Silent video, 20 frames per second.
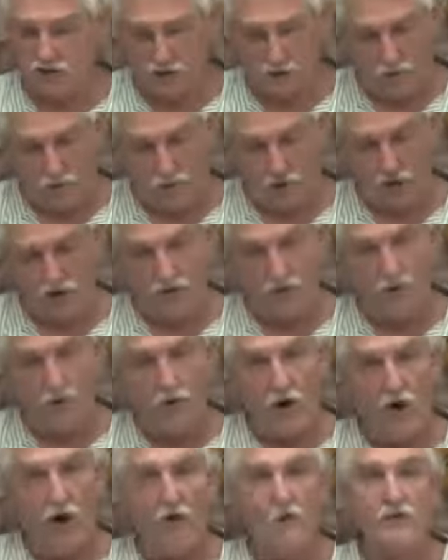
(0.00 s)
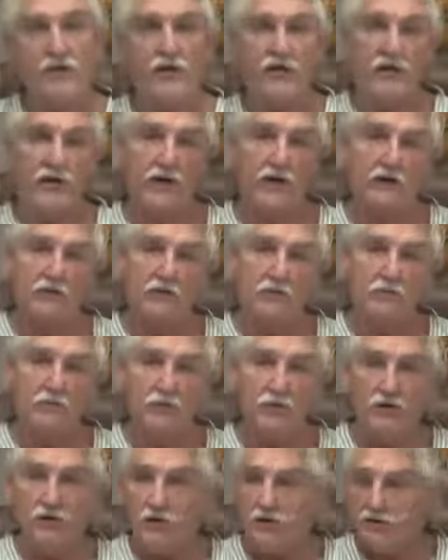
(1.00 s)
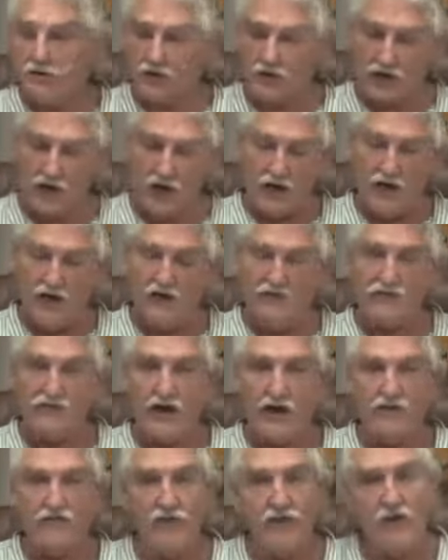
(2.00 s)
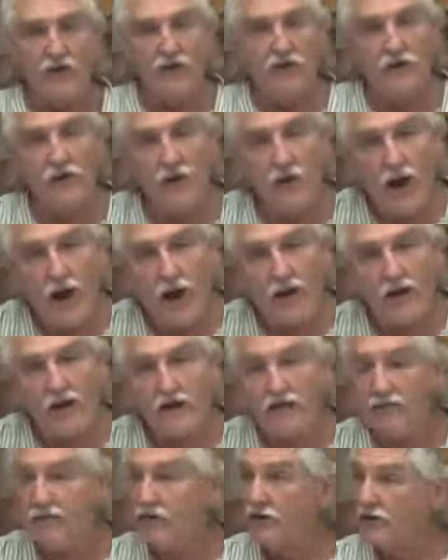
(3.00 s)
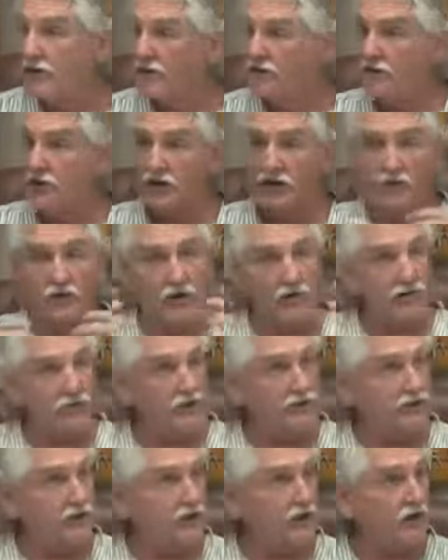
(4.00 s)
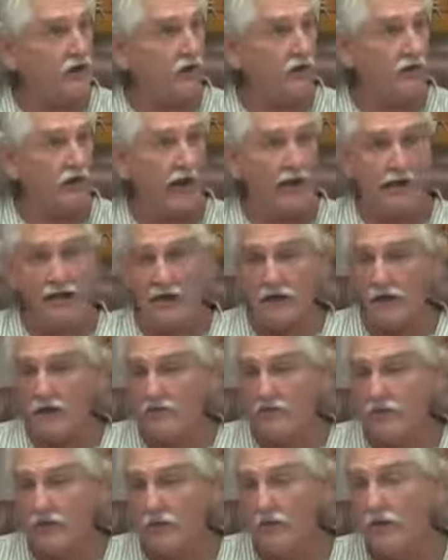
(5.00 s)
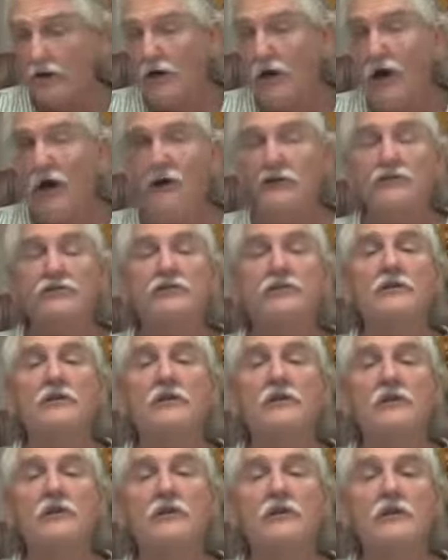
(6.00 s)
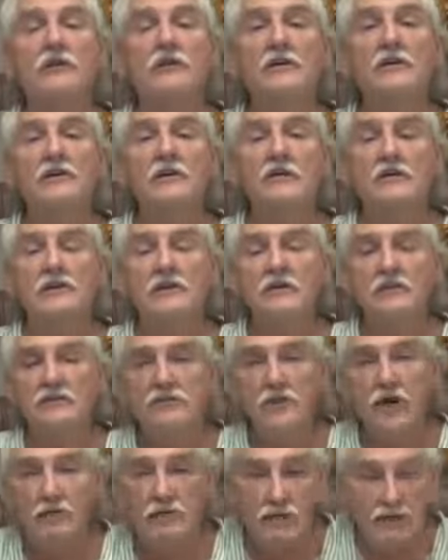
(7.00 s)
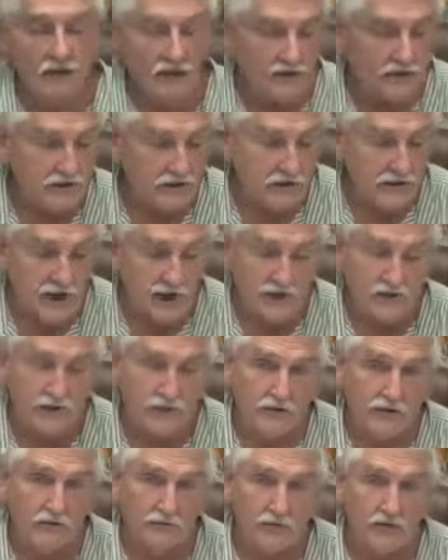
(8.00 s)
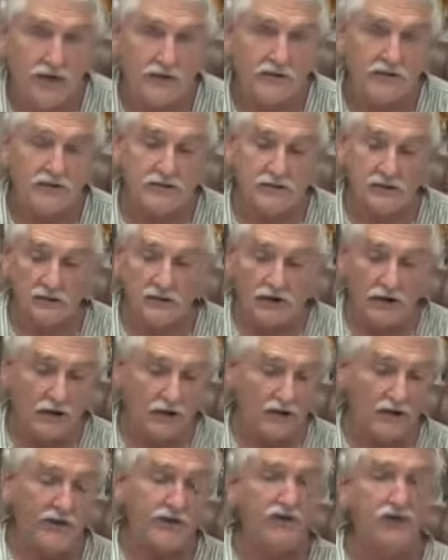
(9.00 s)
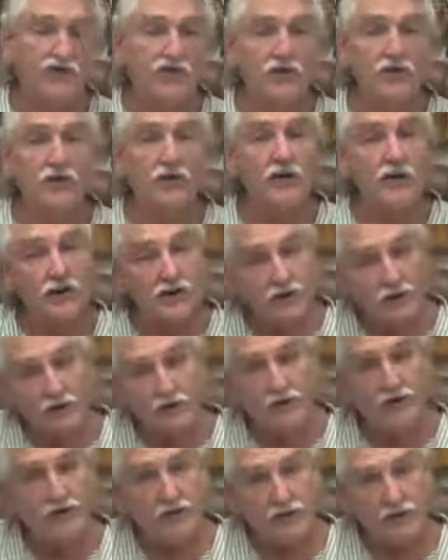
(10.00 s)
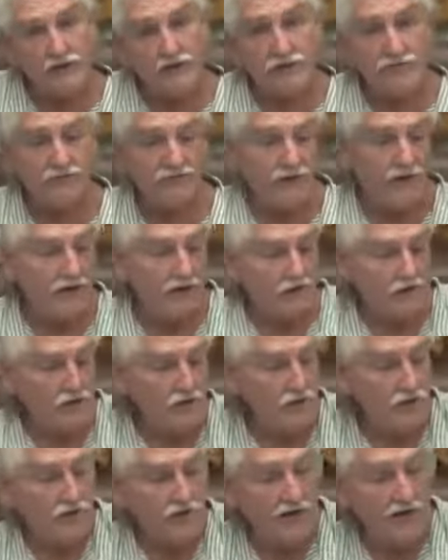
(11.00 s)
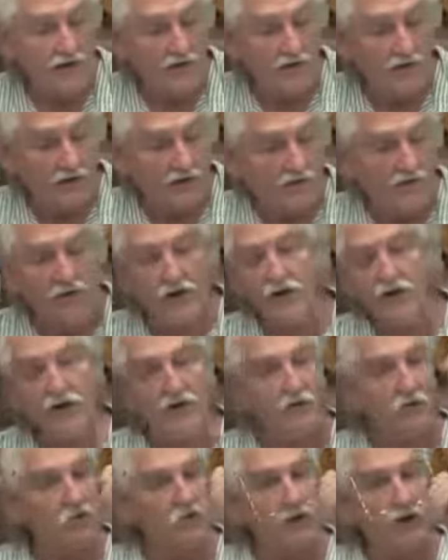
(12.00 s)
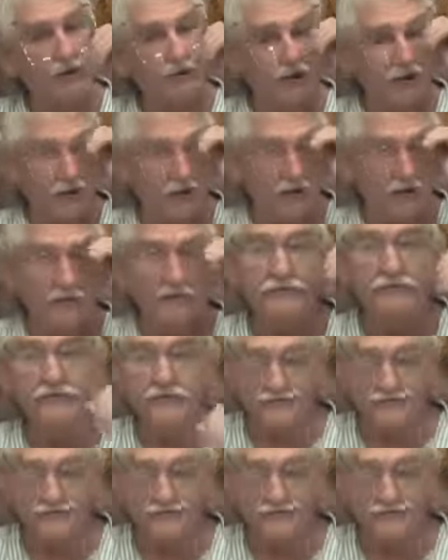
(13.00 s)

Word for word: You wear the robe, you get on the bull, you lock yourself in, and you ride it. If he doesn't agree with you and don't like it, go somewhere else. Trouble is, there's not too many places to go that's truly curative, truly offering you a remedy.